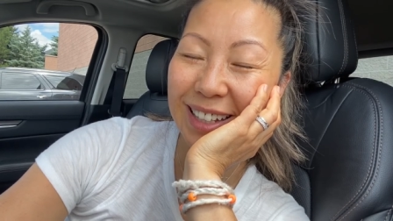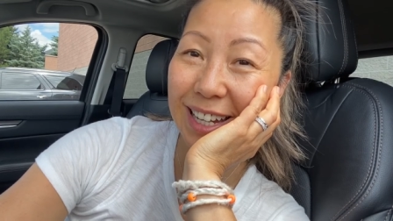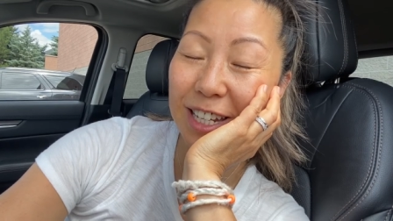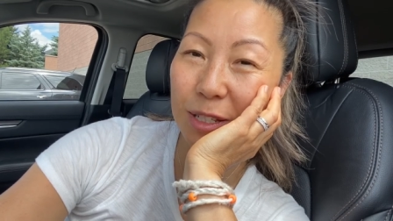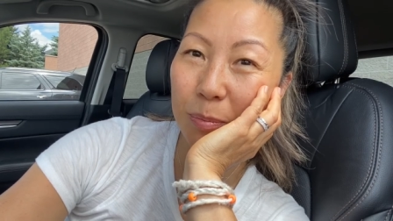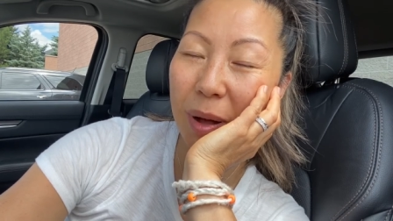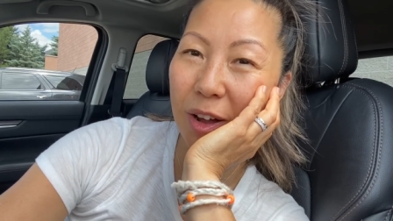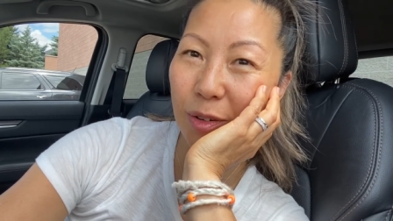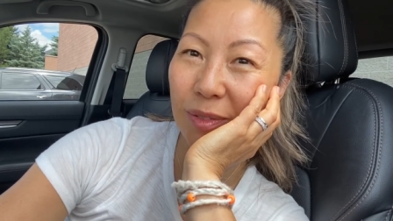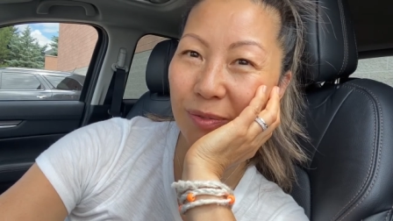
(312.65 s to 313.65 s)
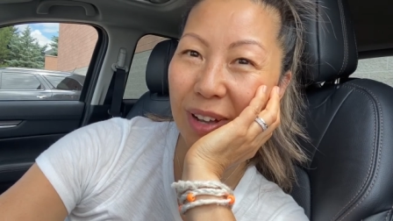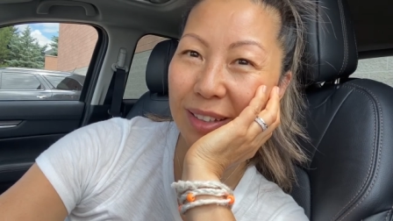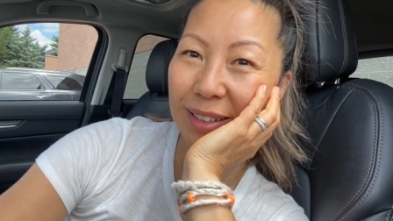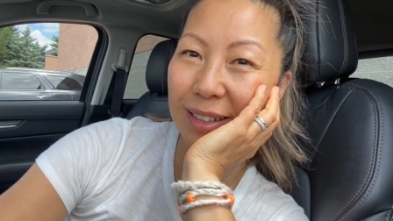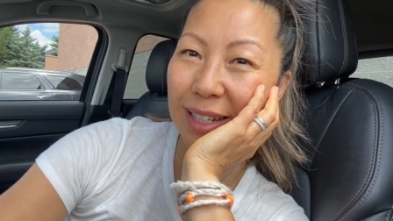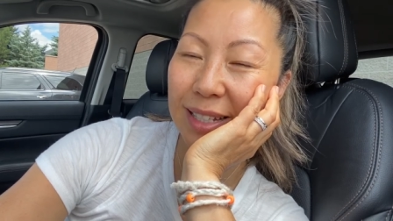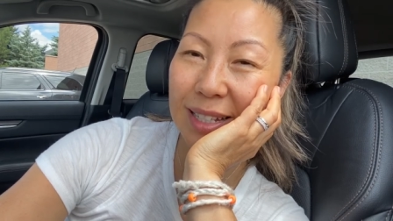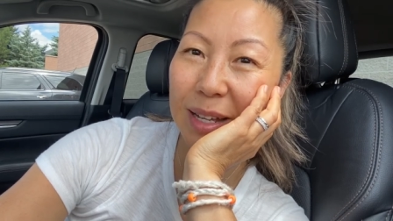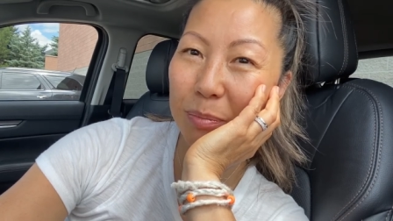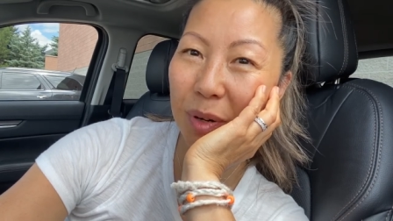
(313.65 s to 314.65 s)
It is a part of fun. It's
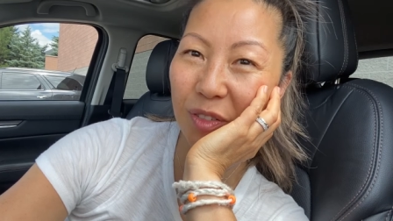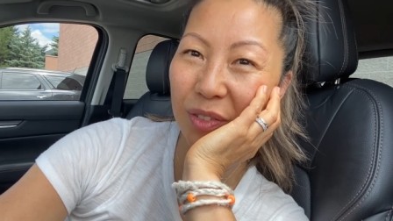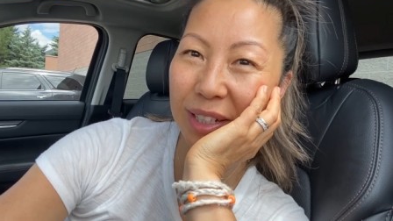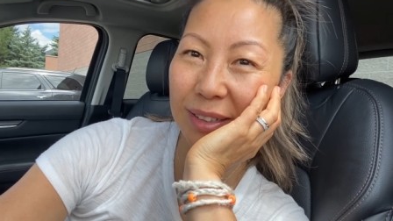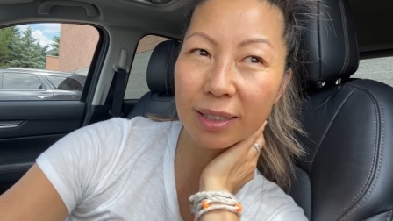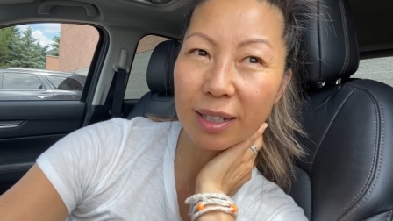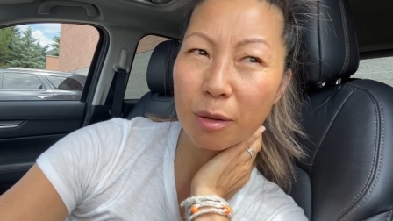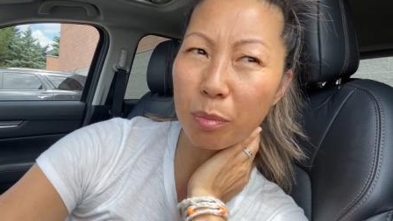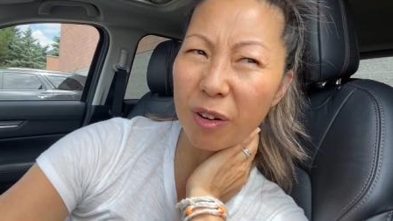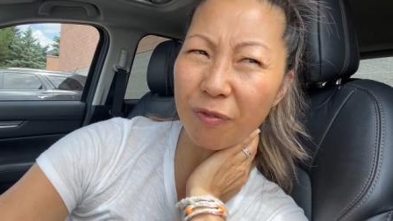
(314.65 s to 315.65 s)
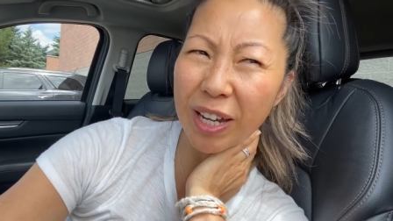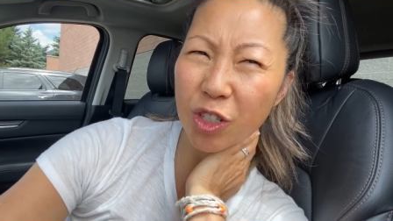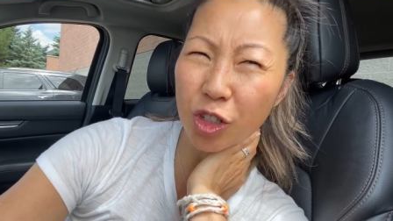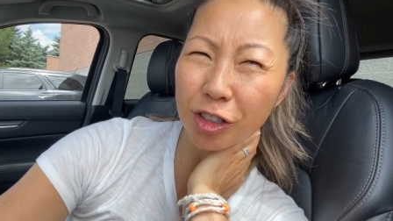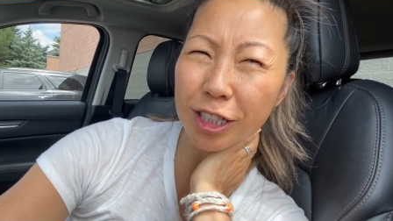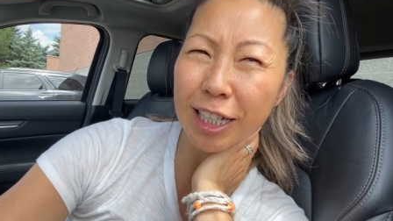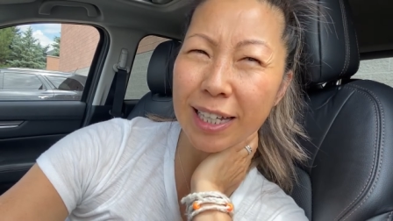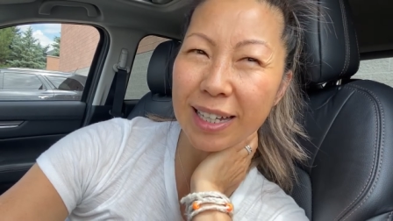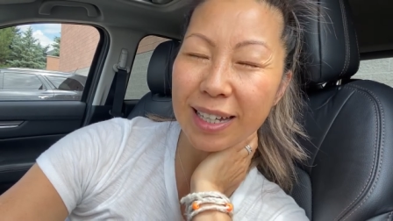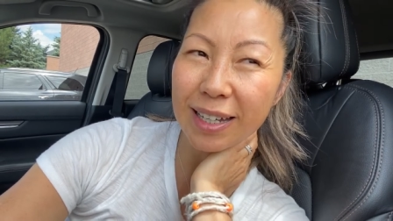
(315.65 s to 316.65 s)
not perfect. Perfection
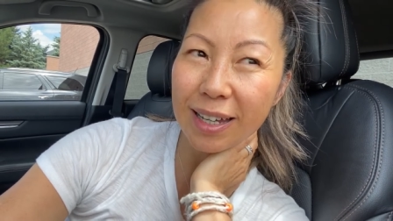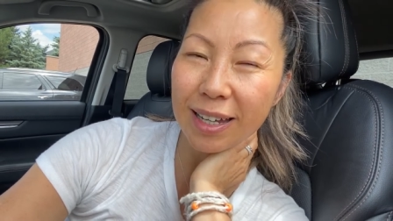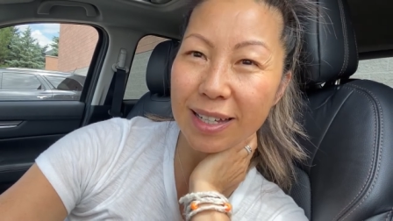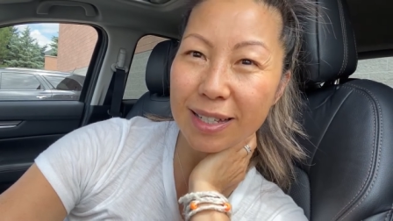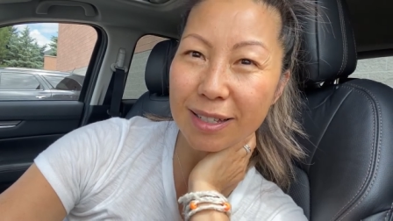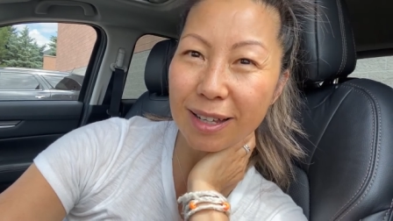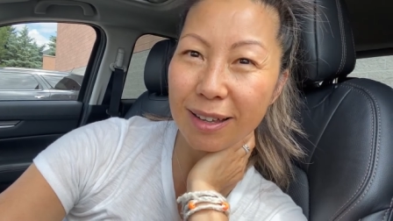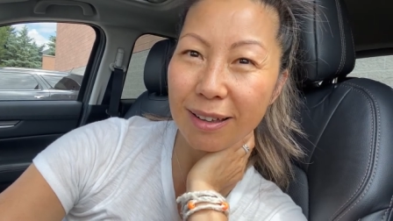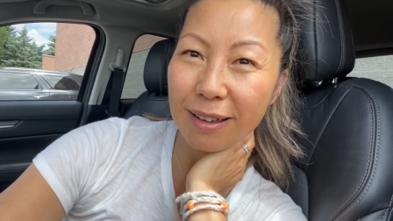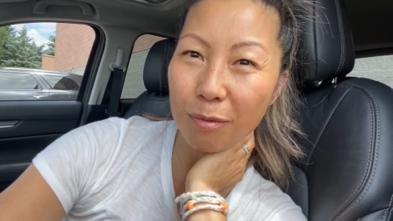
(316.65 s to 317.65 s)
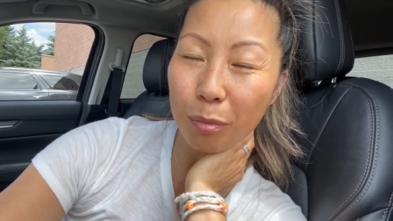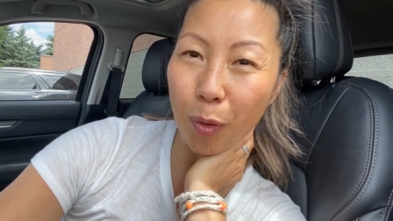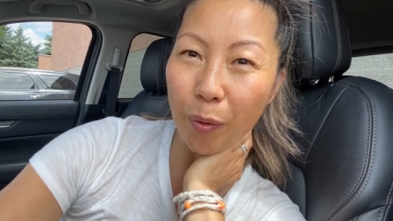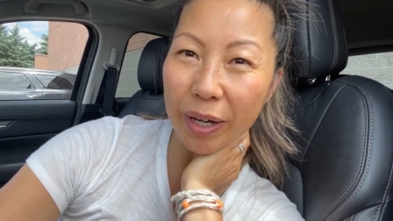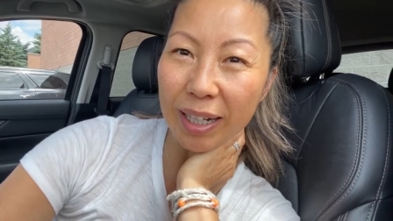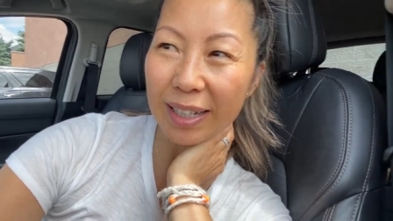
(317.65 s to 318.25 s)
is boring.